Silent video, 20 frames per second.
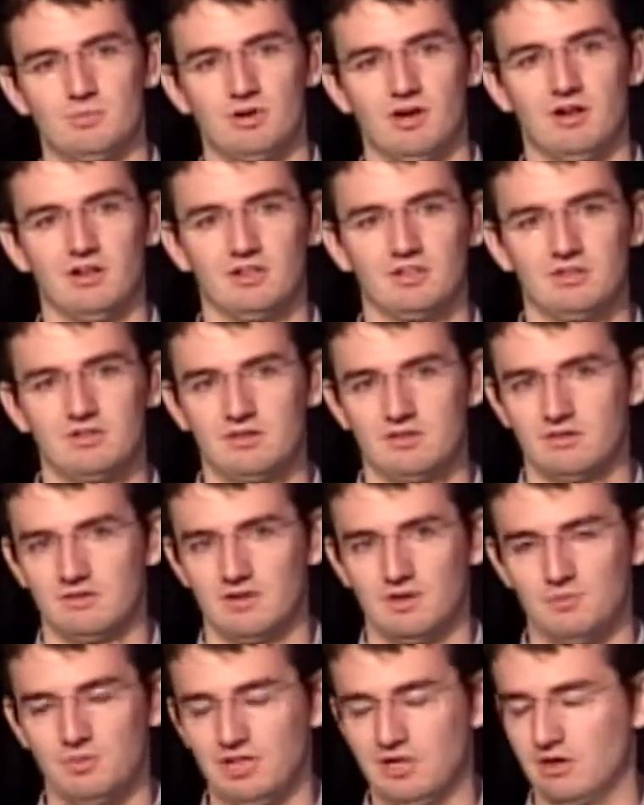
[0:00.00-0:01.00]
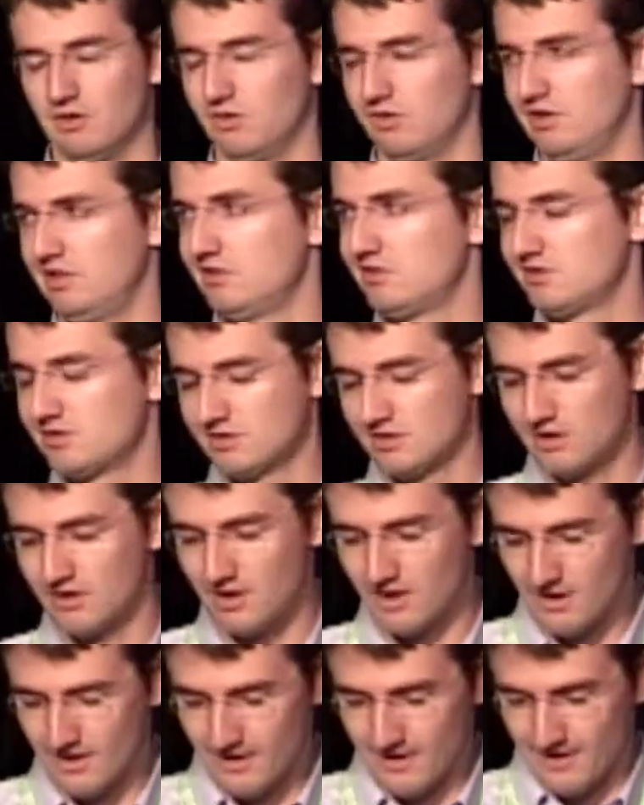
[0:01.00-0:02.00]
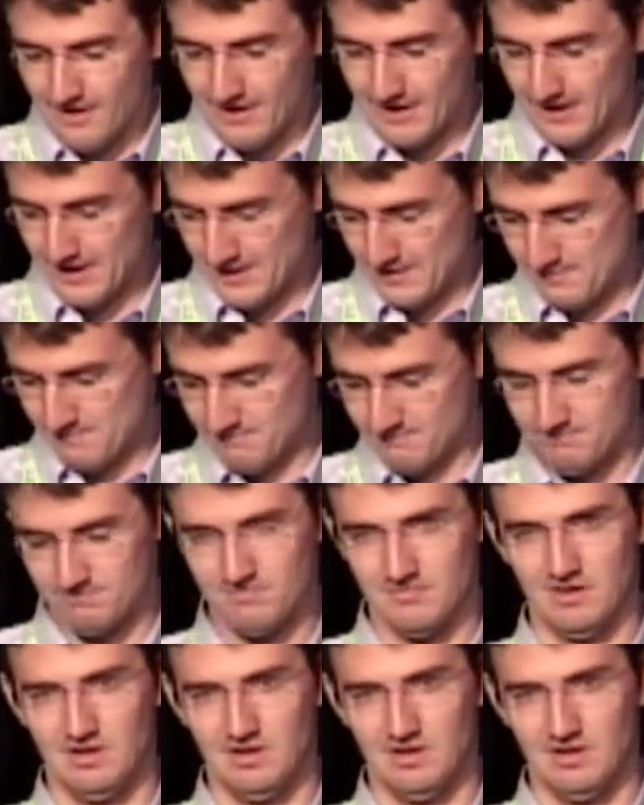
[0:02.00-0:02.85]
products being released. And